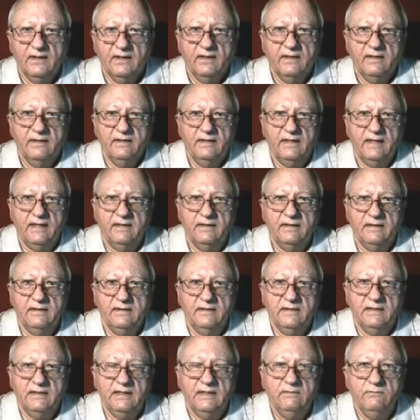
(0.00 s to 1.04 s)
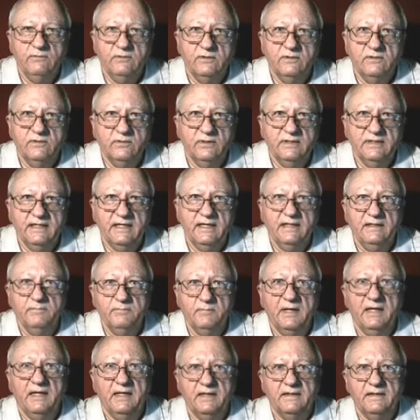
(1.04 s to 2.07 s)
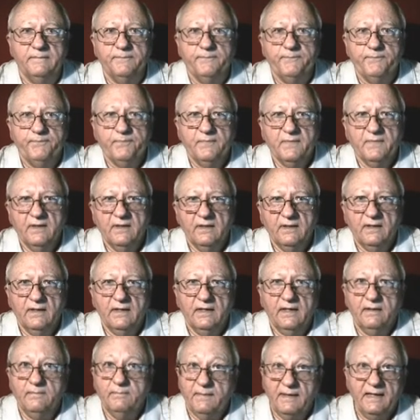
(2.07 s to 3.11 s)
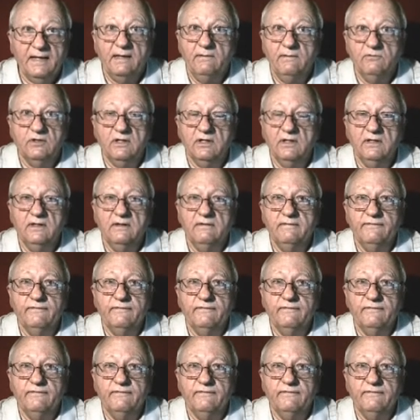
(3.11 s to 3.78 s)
that He would create man, and man would live